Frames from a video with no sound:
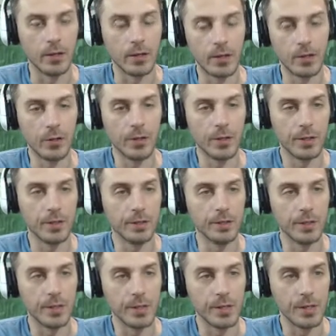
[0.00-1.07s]
And here
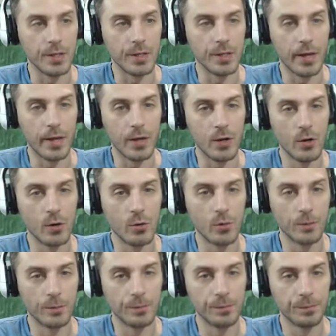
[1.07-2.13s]
is the KO.